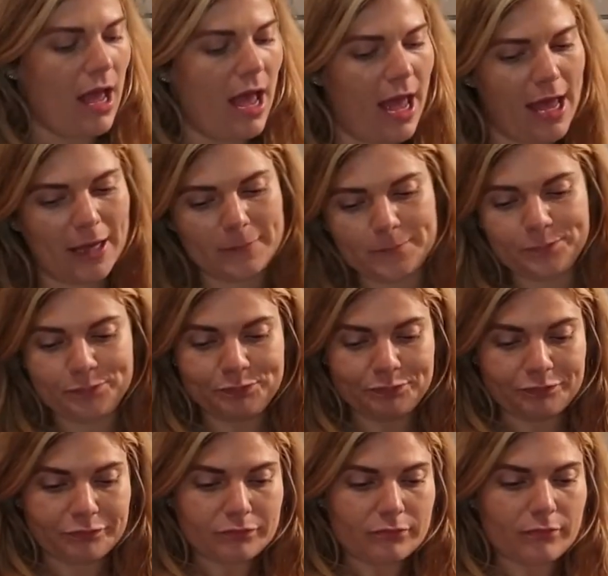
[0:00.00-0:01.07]

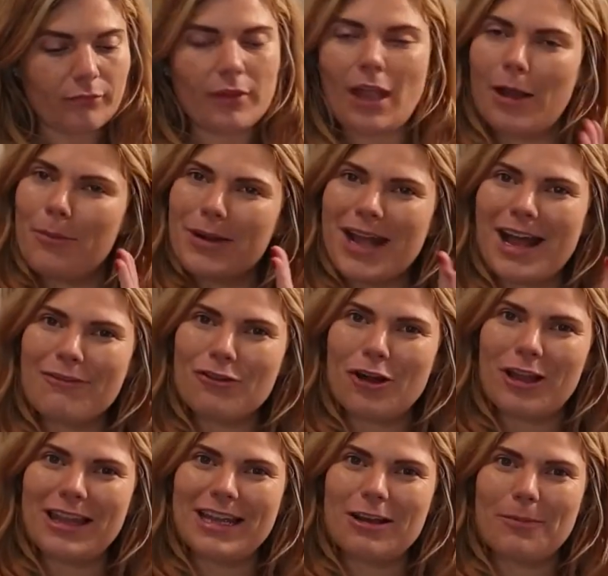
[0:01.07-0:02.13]
But I have
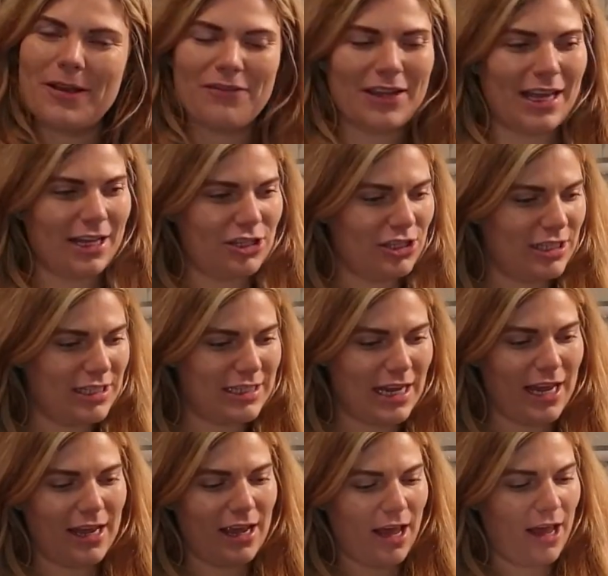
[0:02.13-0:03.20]
got a little bit of a gadget
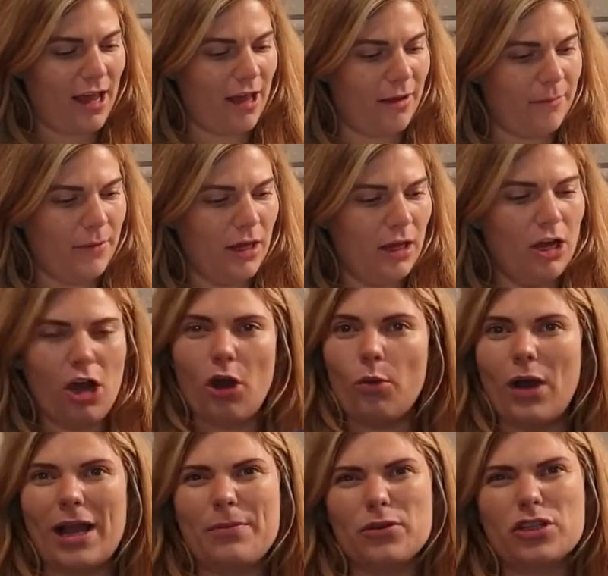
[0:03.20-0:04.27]
today, a
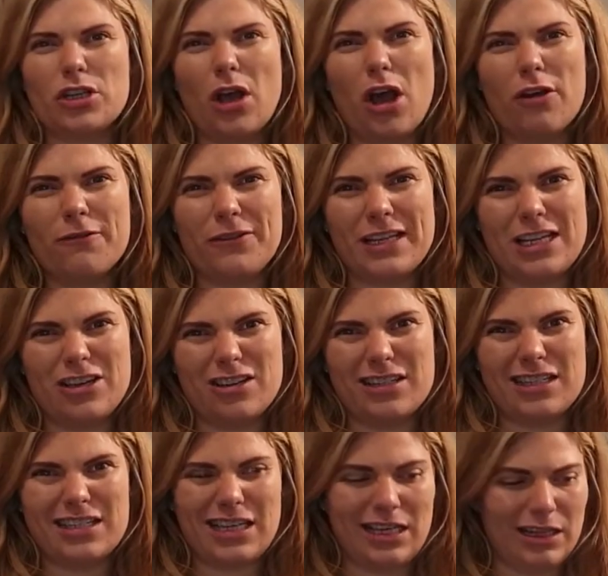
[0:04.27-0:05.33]
whiteboard, so hopefully you can
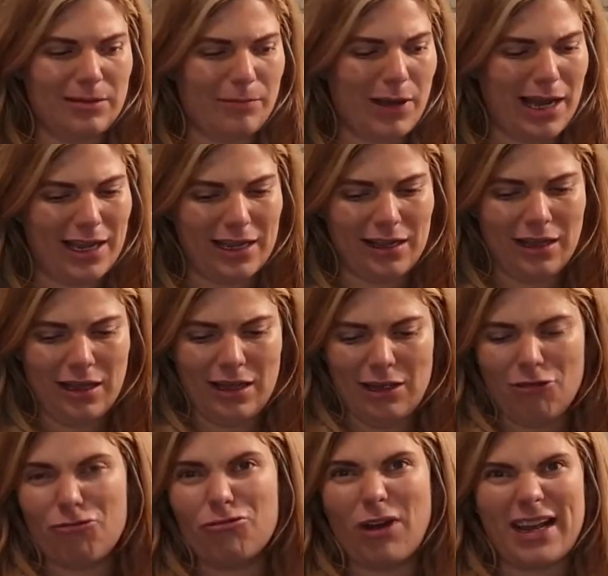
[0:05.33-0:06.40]
see my
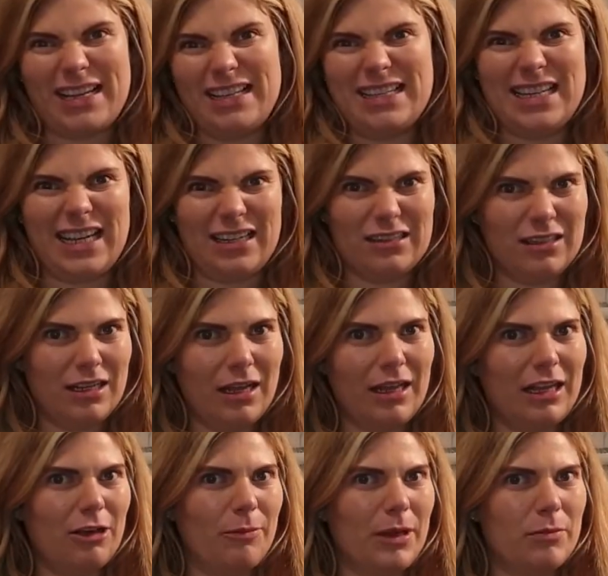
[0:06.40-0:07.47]
writing a
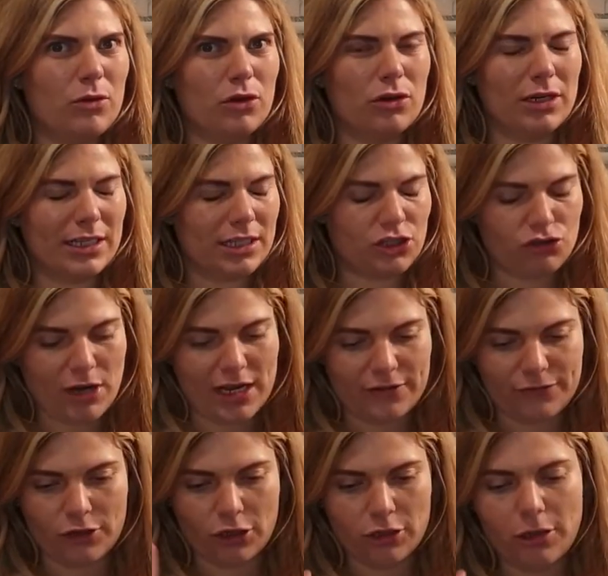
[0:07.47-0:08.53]
little bit more. It's
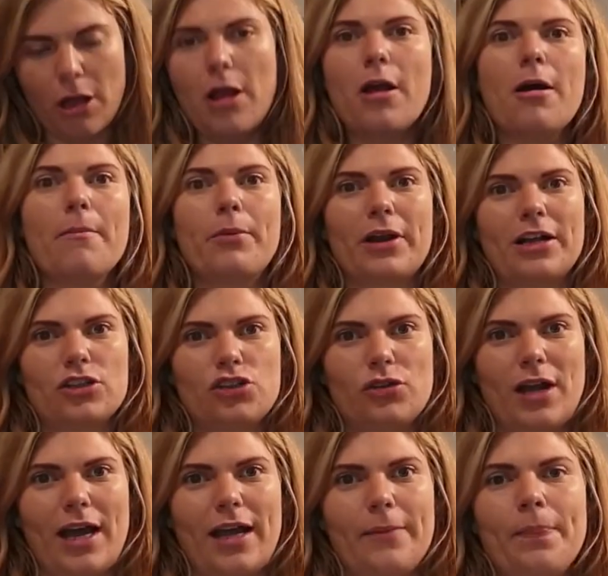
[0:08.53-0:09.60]
dreadful, but I'll
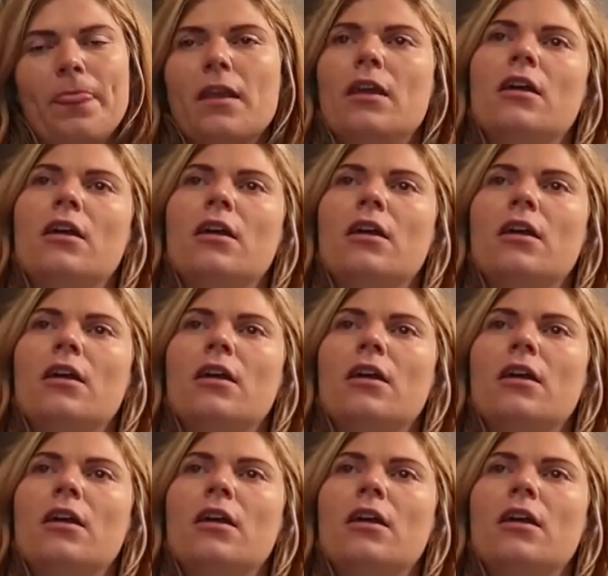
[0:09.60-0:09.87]
try.